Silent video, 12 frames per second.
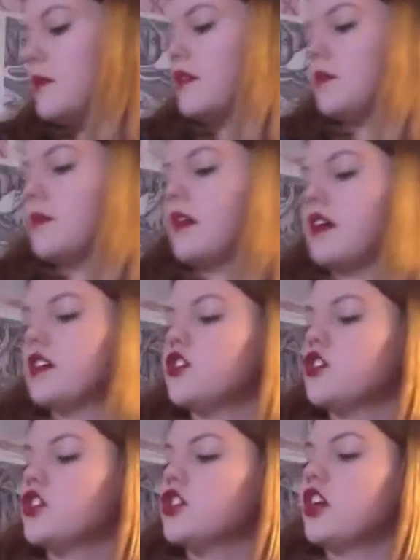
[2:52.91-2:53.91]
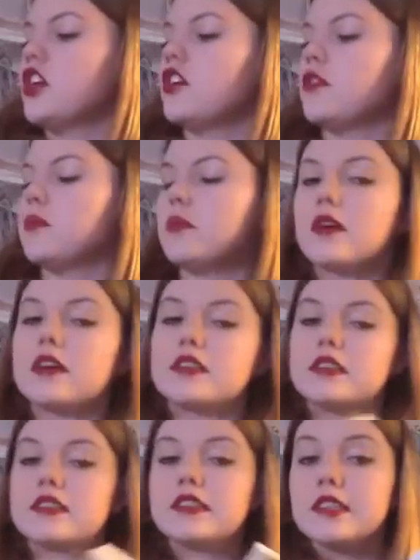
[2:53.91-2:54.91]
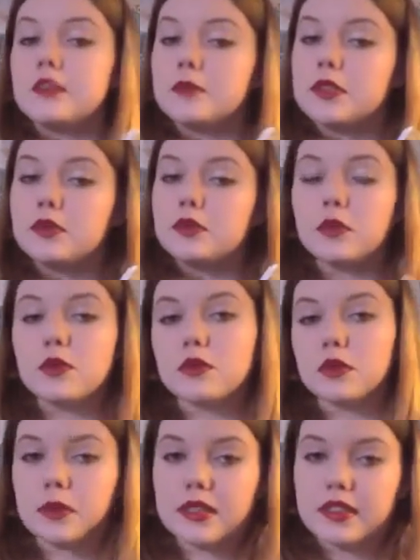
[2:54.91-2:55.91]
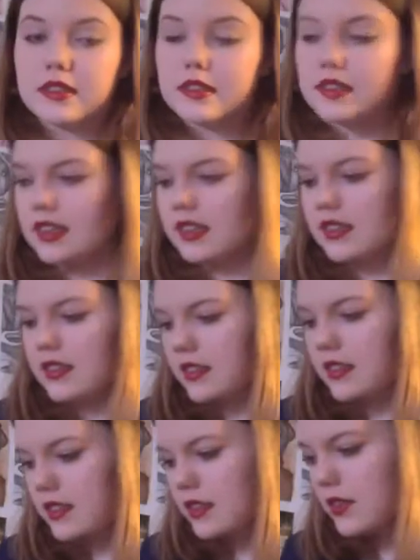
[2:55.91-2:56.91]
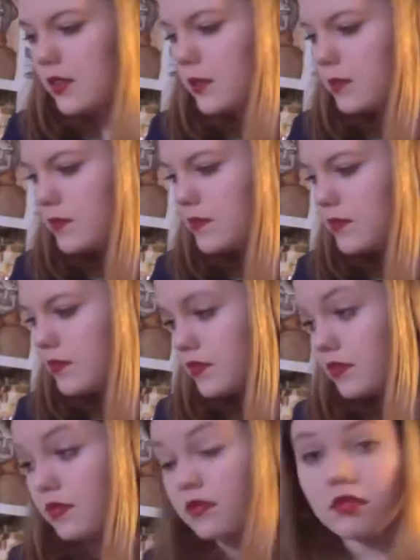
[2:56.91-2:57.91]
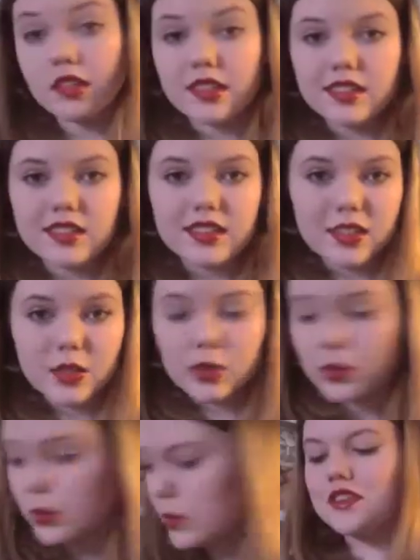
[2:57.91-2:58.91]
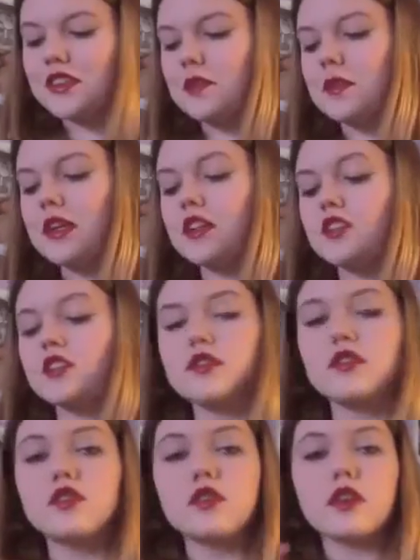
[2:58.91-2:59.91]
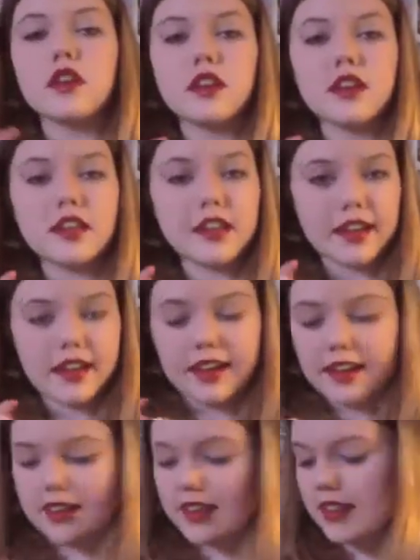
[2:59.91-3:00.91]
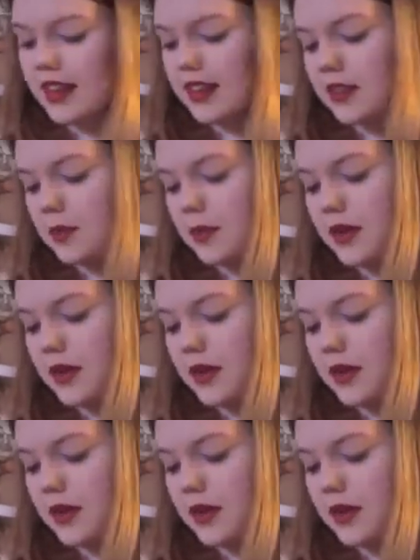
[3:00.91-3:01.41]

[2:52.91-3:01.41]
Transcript: is by Charlotte Perkins Gilman, who also went insane. So, cool. The Picture of Dorian Gray, that is by